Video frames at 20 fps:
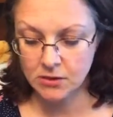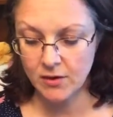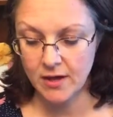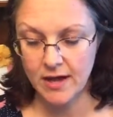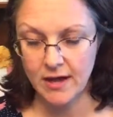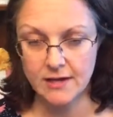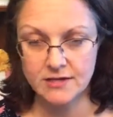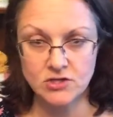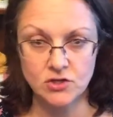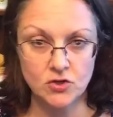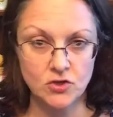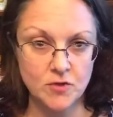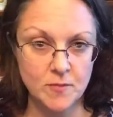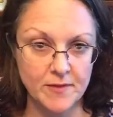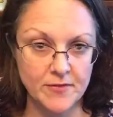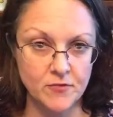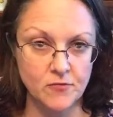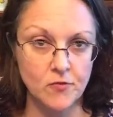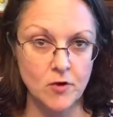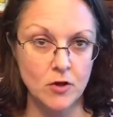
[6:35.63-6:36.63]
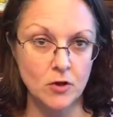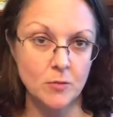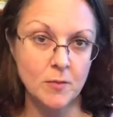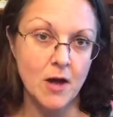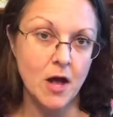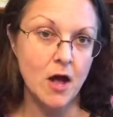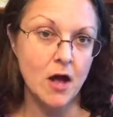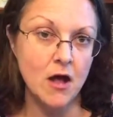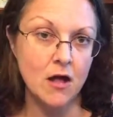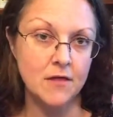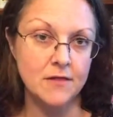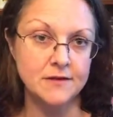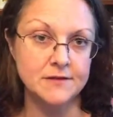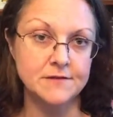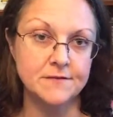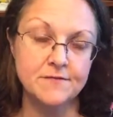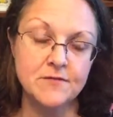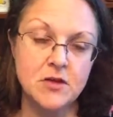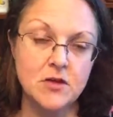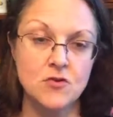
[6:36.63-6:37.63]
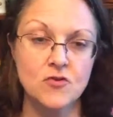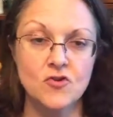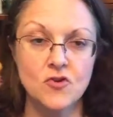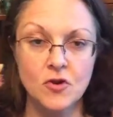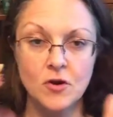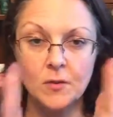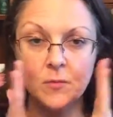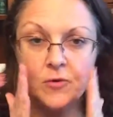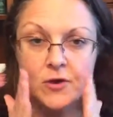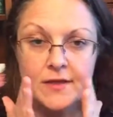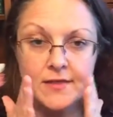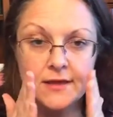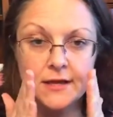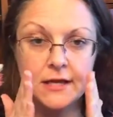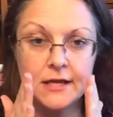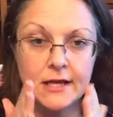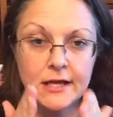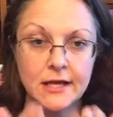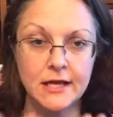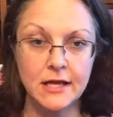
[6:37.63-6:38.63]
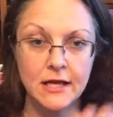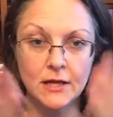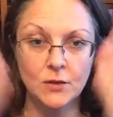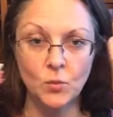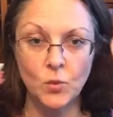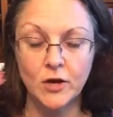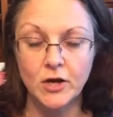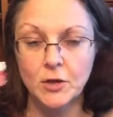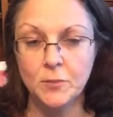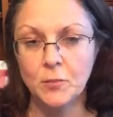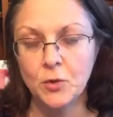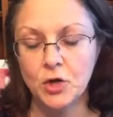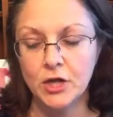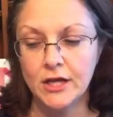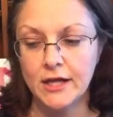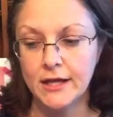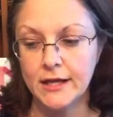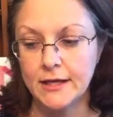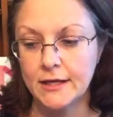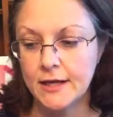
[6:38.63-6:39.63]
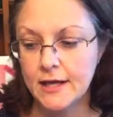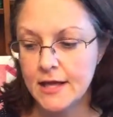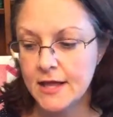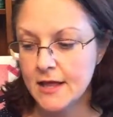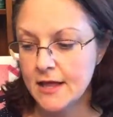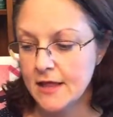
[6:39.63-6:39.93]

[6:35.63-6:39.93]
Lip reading: Okay, I told you about the roller ball, the diffuser, breathing it in, where to put it.